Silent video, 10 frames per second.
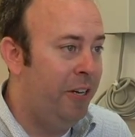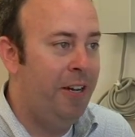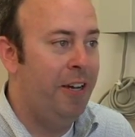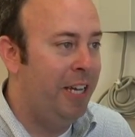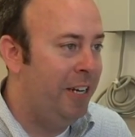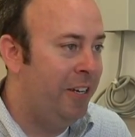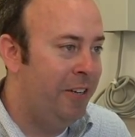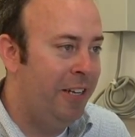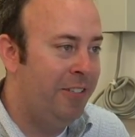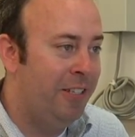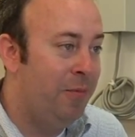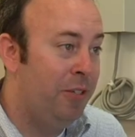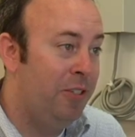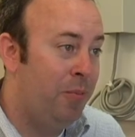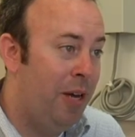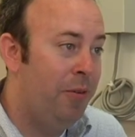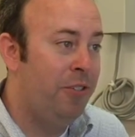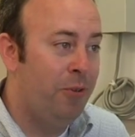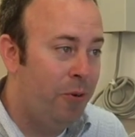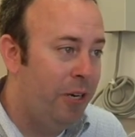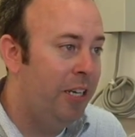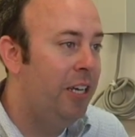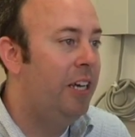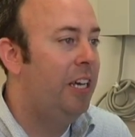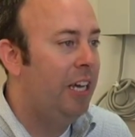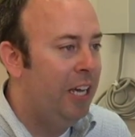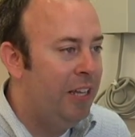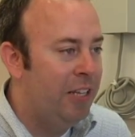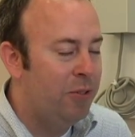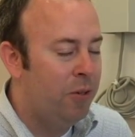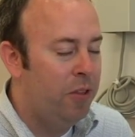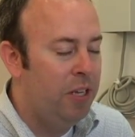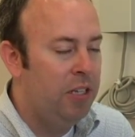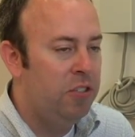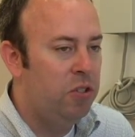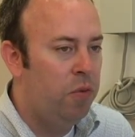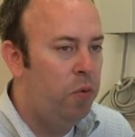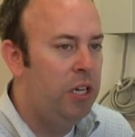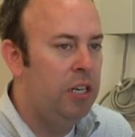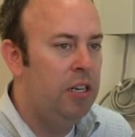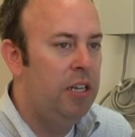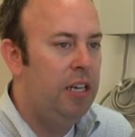They're not getting a good night's sleep because you're probably snoring, right, and that sort of thing. And so if we can